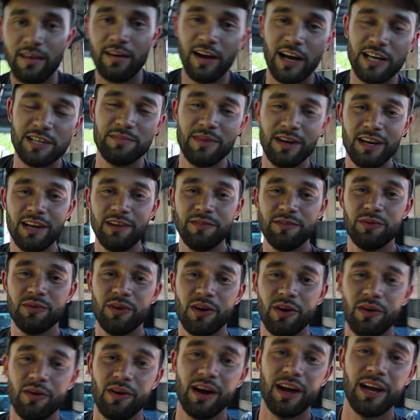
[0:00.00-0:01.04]
As many of you
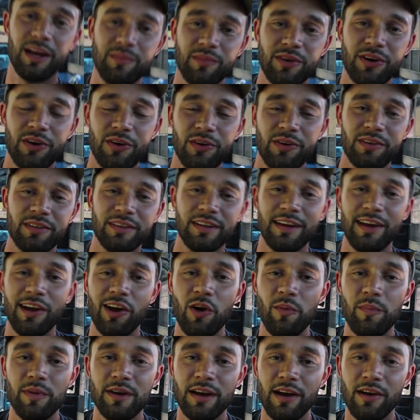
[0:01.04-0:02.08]
know, I am currently
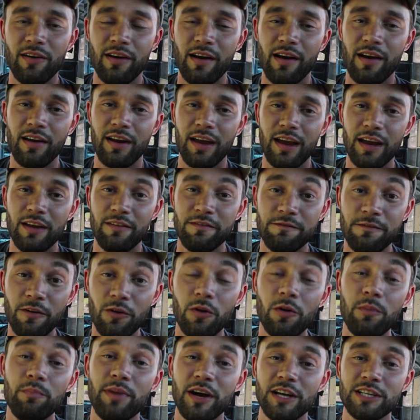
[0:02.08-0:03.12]
helping out on a
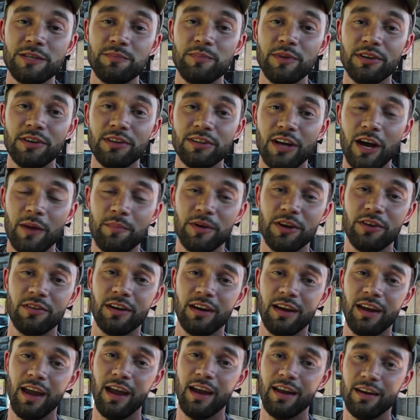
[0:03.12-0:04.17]
full bus build up here
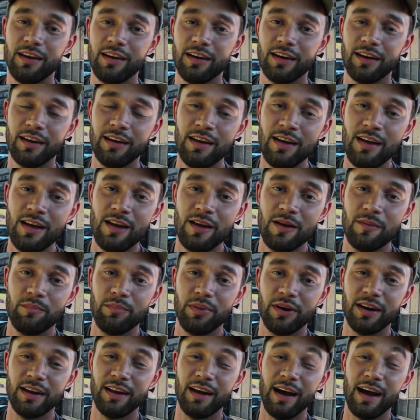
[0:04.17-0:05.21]
in Canada,
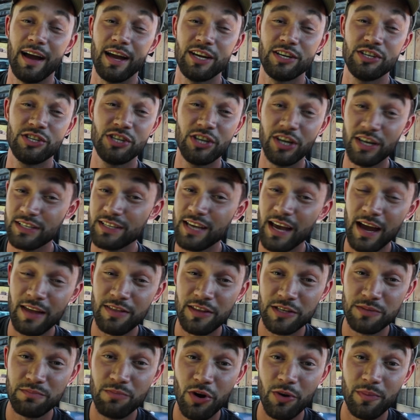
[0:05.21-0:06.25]
but I just had
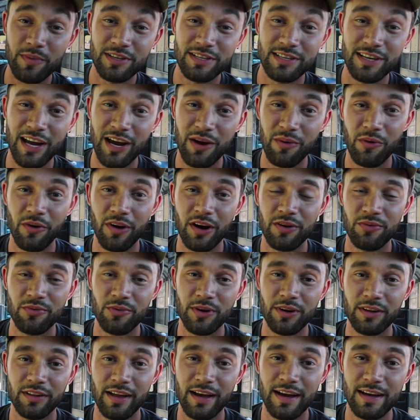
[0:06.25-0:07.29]
this moment today where I
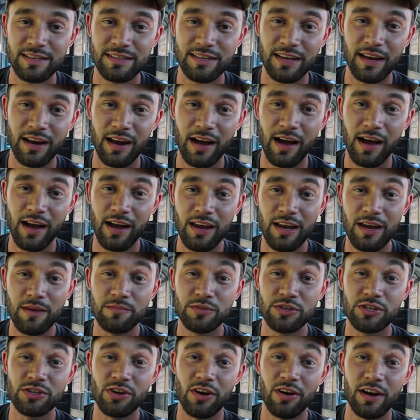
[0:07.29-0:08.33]
realized that I
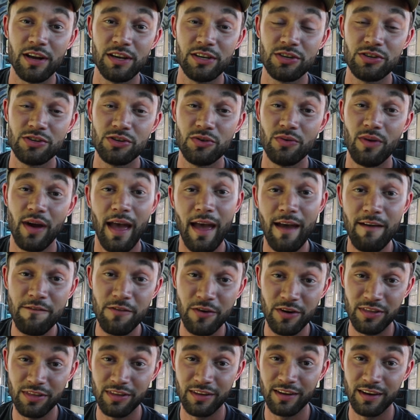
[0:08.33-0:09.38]
am starting to do
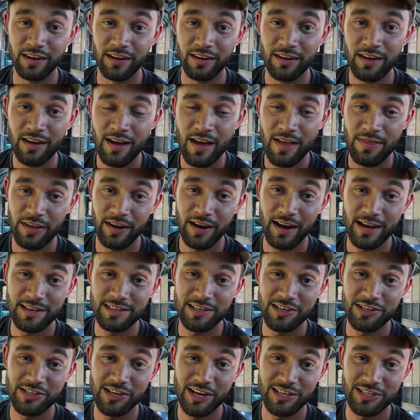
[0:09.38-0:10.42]
everything that I
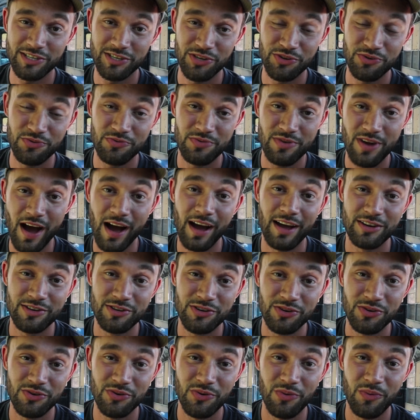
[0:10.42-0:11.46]
suggest you not
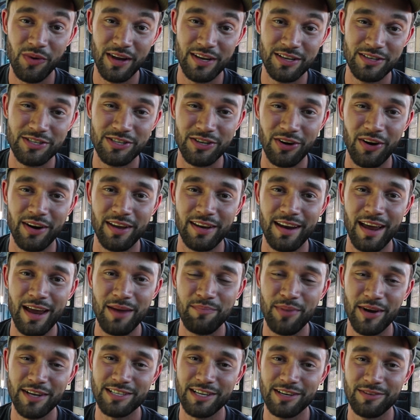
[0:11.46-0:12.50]
do when starting a
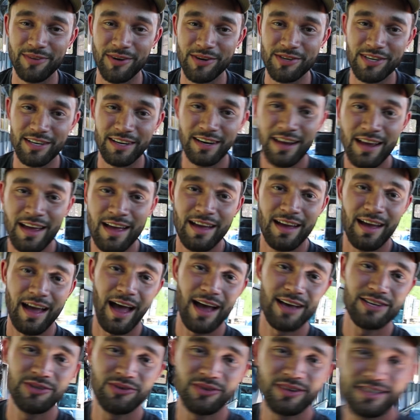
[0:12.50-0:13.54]
bus conversion.
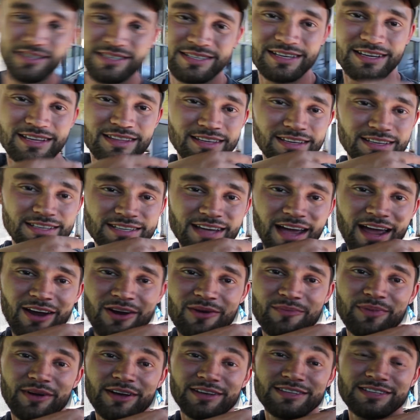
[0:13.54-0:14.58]
As you can see, the
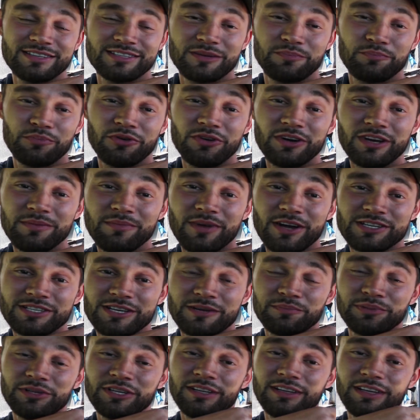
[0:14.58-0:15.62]
entire bus is pretty much
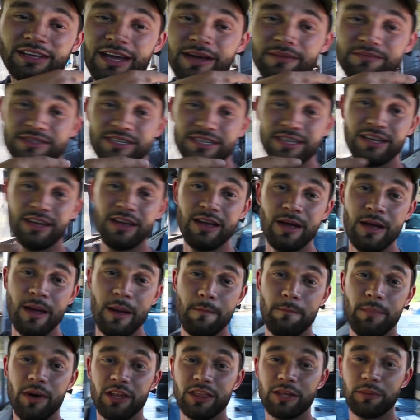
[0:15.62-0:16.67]
completely empty,
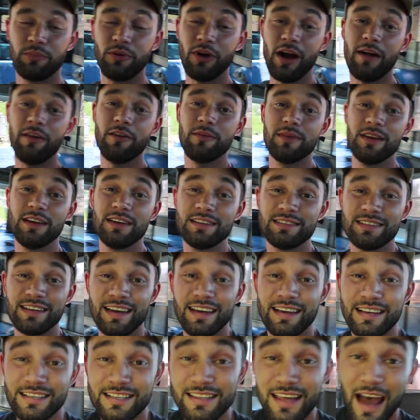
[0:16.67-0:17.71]
but the problem is
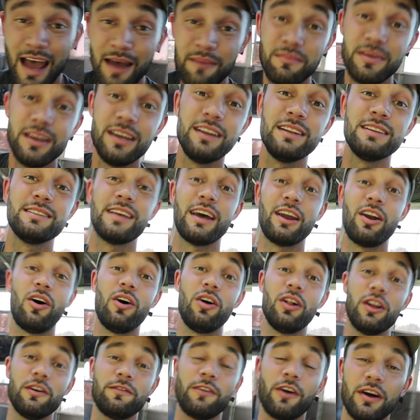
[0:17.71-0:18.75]
that means that
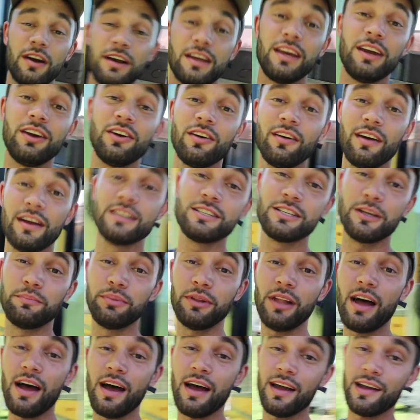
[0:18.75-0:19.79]
all of our gear and
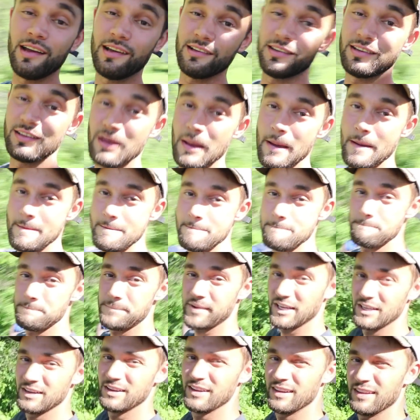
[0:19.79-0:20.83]
supplies,
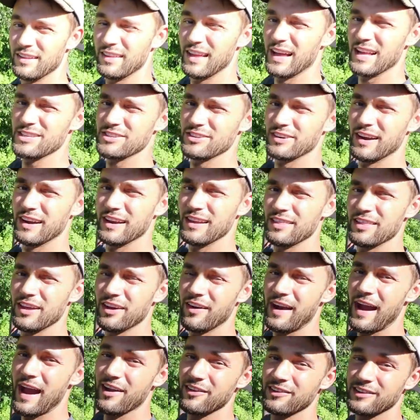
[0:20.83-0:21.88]
that's right,
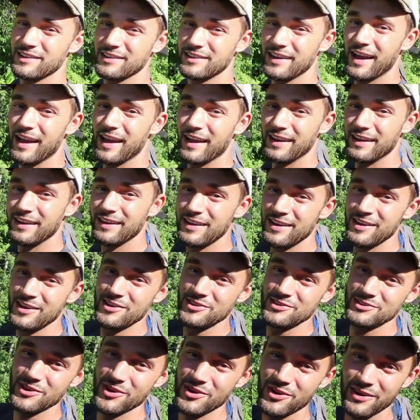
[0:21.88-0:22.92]
they're outside.
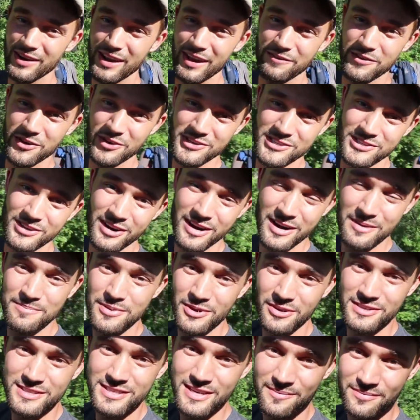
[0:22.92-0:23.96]
So if you're starting to
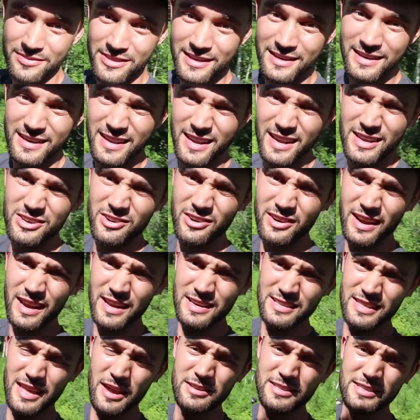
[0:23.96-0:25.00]
build something and you're
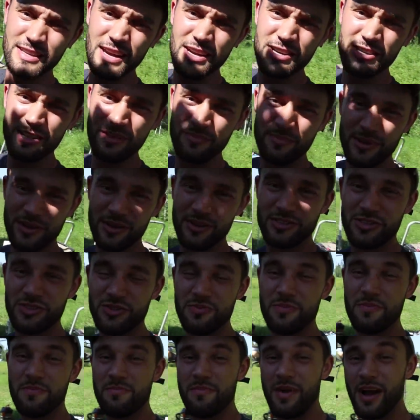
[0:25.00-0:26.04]
getting to that stage in the build,
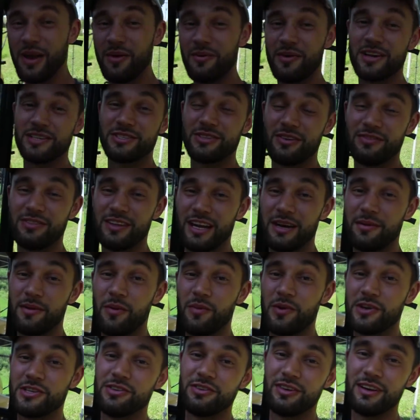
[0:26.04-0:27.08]
you might want to start thinking
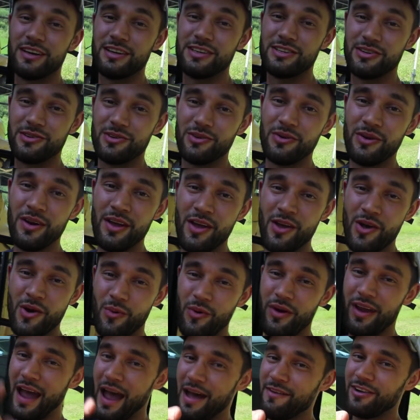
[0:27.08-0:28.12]
about what you're going to do.
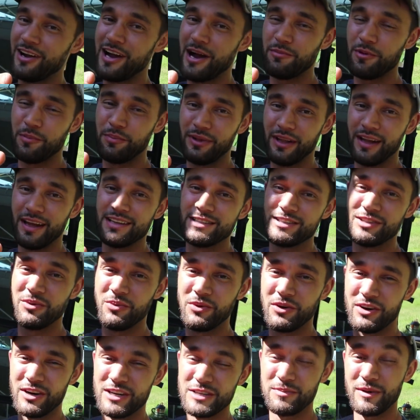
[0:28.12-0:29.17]
We have a couple plans in the
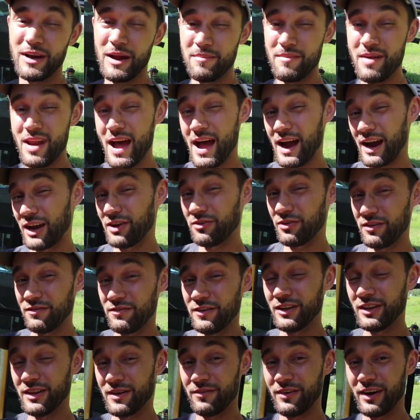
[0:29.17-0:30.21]
works, but I'm not going to
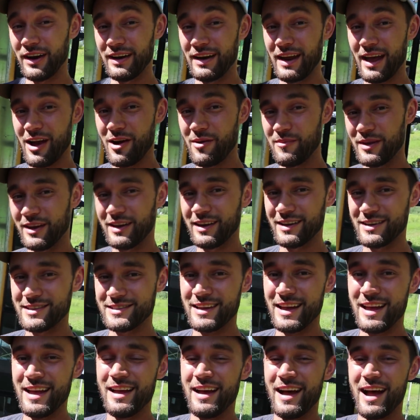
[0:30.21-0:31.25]
reveal them right now
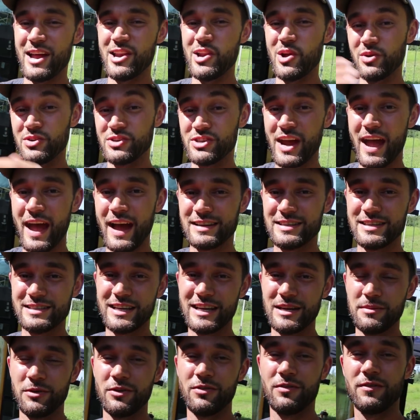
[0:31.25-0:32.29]
because I know Jax is
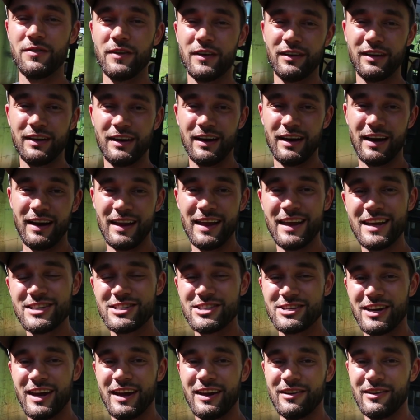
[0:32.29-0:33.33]
going to be revealing it on
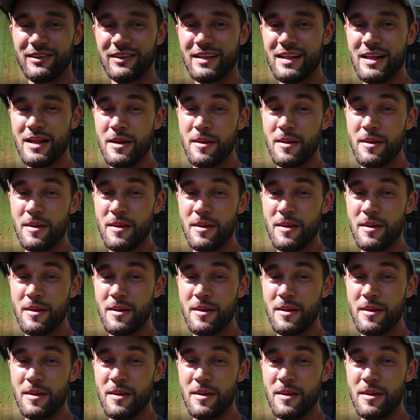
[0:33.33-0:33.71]
his channel.